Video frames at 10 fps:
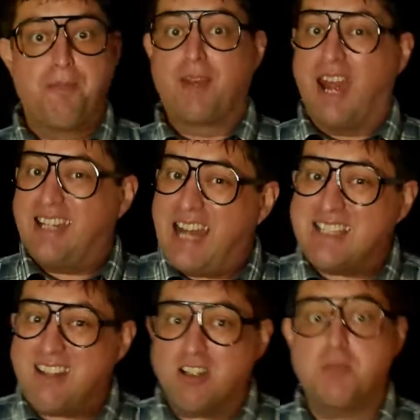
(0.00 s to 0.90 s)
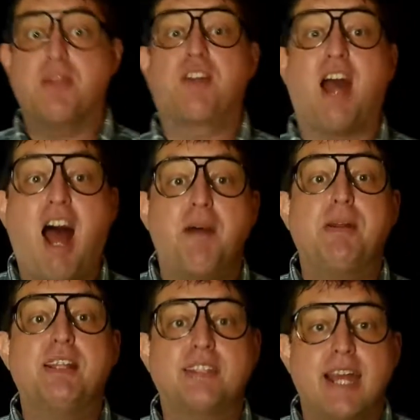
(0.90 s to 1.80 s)
And that starts with common
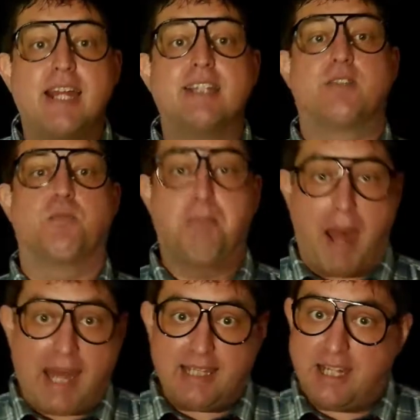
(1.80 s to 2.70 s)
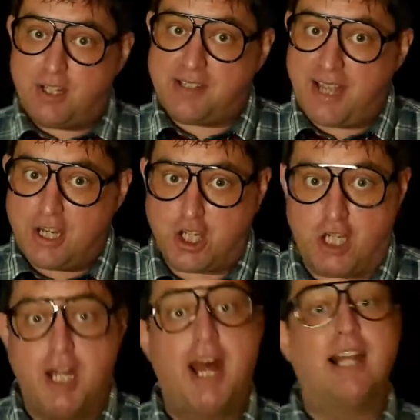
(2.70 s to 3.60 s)
sense bot
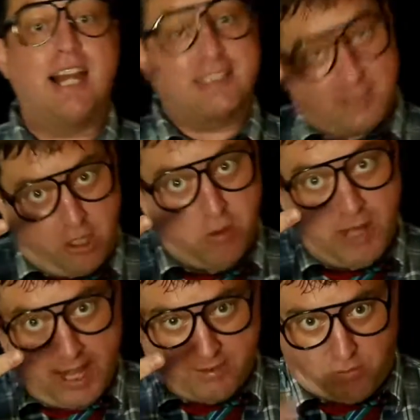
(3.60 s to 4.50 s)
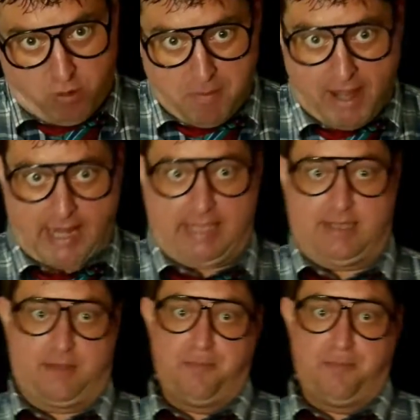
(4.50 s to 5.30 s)
legislation like the 2 laws of robotics.